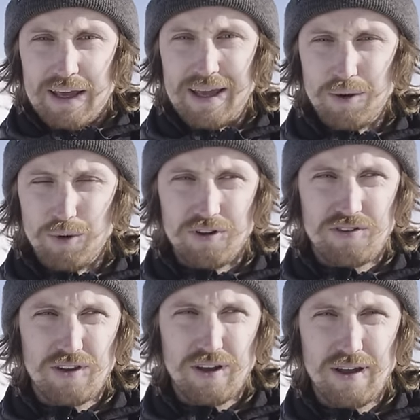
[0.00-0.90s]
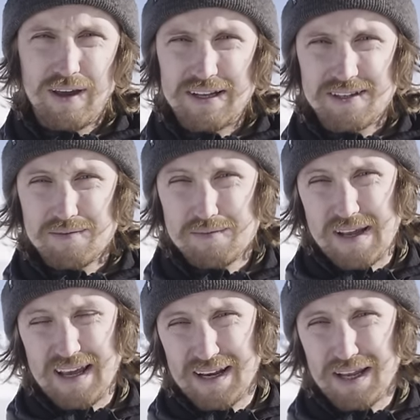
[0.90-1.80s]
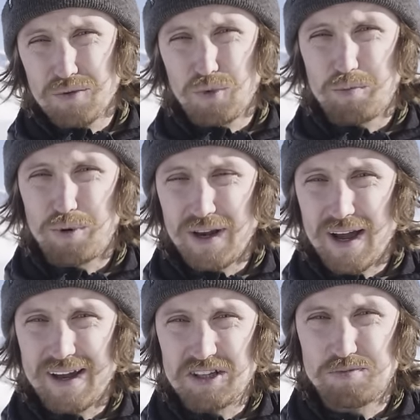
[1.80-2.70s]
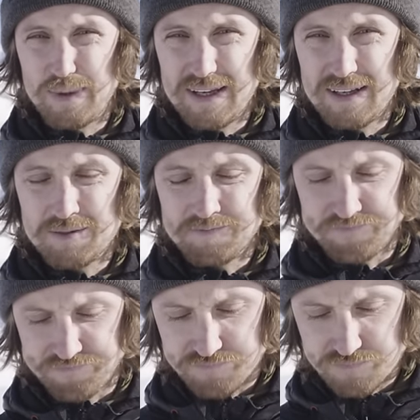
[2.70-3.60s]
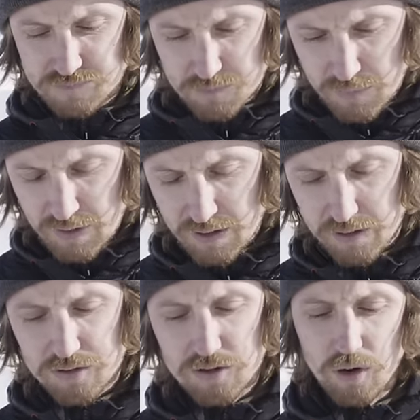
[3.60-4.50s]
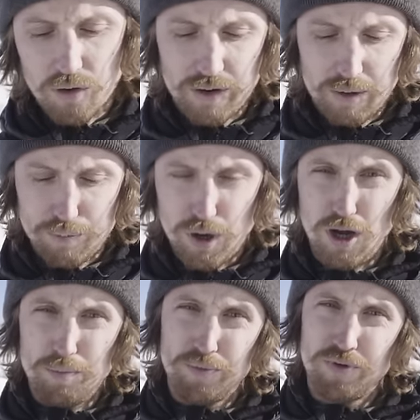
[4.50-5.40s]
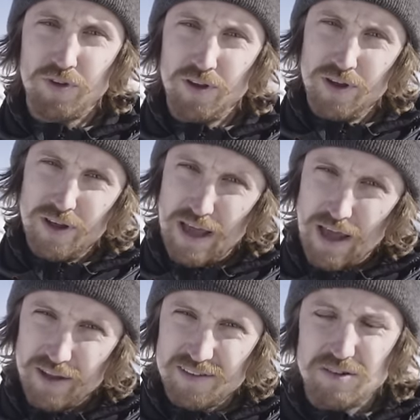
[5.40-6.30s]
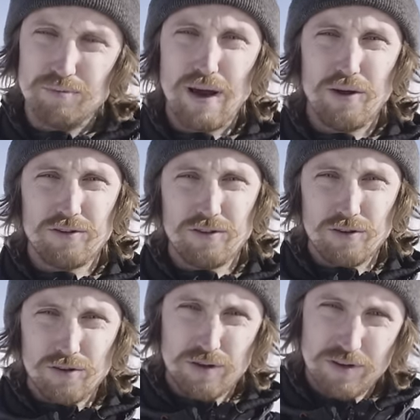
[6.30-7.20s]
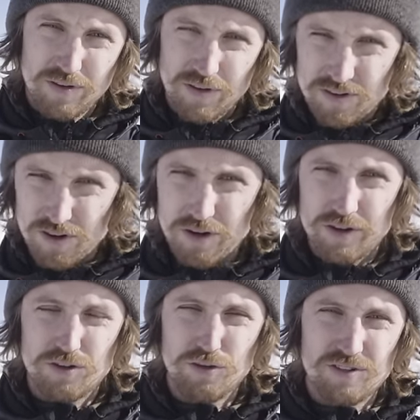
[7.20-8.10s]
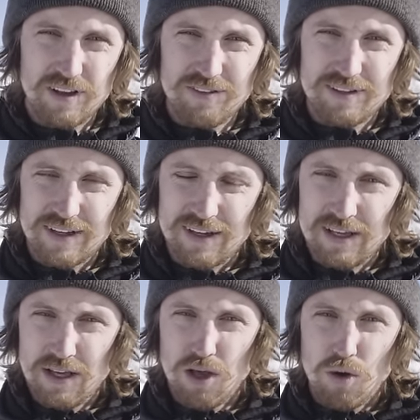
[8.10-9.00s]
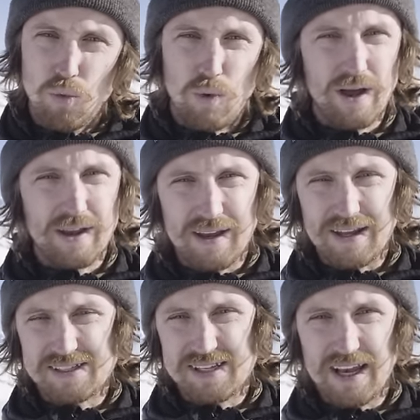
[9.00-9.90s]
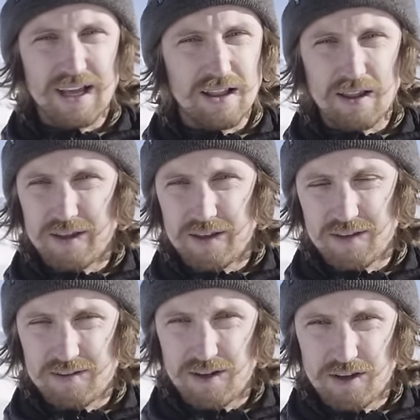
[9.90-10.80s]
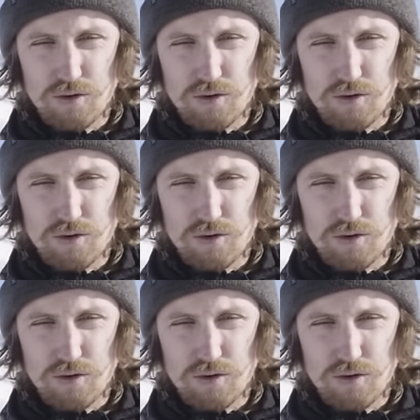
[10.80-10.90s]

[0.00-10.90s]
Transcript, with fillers: He was hitting it with pretty high speed, so he pops. It's about to start at 270 when a tail gets stuck